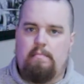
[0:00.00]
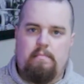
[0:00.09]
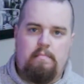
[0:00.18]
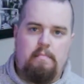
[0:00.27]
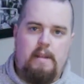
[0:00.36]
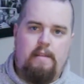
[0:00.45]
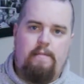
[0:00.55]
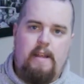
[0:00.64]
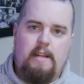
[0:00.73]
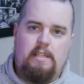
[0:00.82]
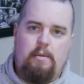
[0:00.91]
Make it
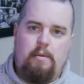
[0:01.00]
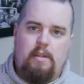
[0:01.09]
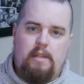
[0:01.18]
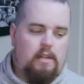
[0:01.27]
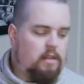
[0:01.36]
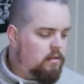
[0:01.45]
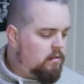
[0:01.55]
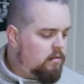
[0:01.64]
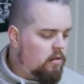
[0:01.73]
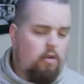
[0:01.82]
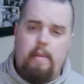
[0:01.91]
fancy with your
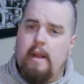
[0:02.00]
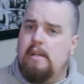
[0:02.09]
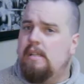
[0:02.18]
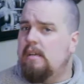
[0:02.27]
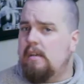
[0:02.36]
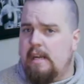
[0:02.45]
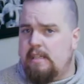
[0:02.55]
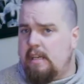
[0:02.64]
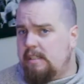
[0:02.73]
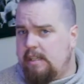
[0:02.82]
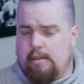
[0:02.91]
homemade clear
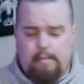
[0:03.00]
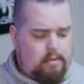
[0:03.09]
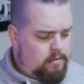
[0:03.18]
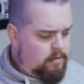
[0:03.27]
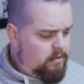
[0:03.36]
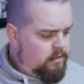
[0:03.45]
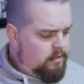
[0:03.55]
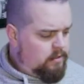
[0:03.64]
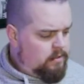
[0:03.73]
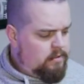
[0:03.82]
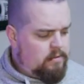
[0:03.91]
ice cube
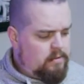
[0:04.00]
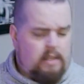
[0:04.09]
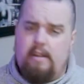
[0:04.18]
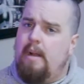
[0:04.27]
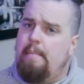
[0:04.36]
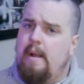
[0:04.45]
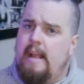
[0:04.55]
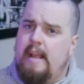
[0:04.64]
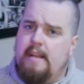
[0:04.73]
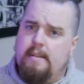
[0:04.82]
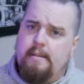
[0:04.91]
that you cut by hand.